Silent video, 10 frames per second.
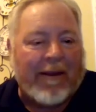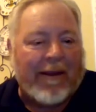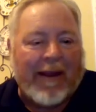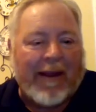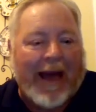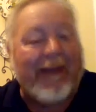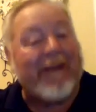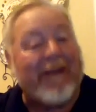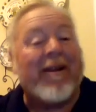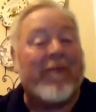out of their
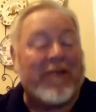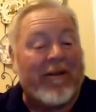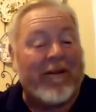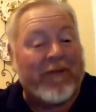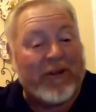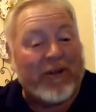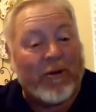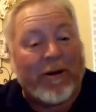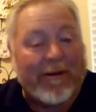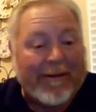comfort zone for
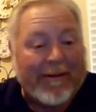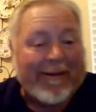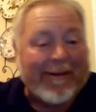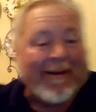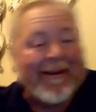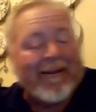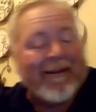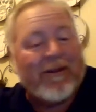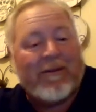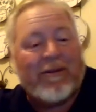sure
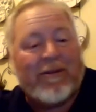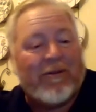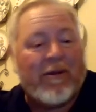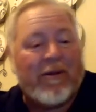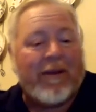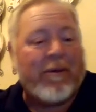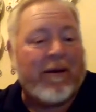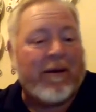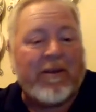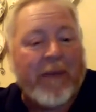to
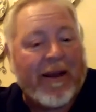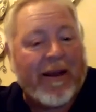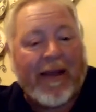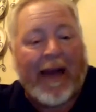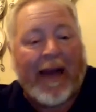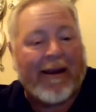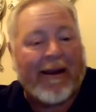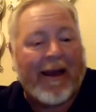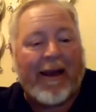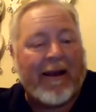participate in that,
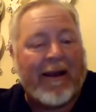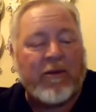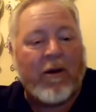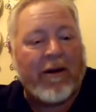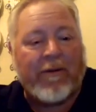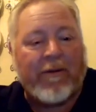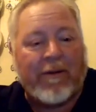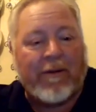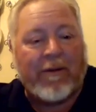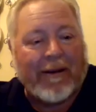and it's wonderful.
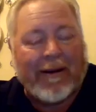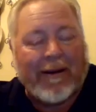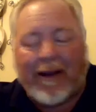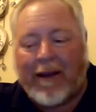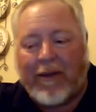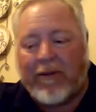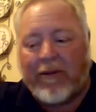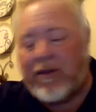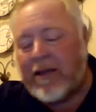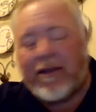I throw a
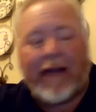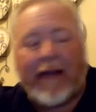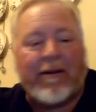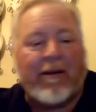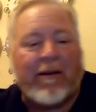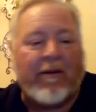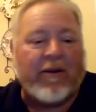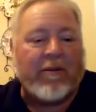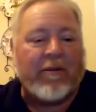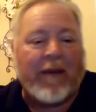suggestion out to an
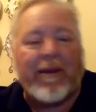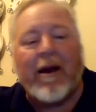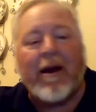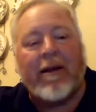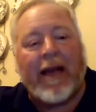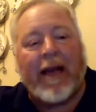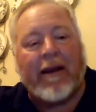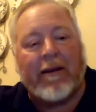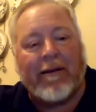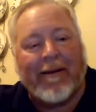individual might be contacting
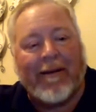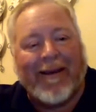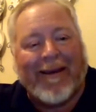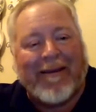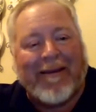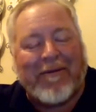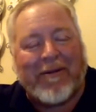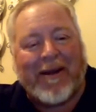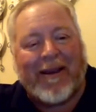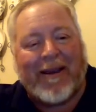you
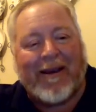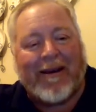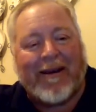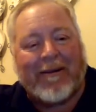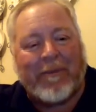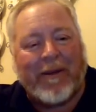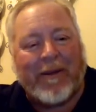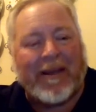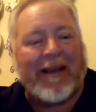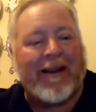for a
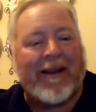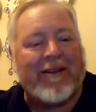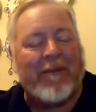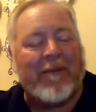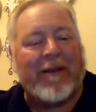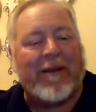date night, something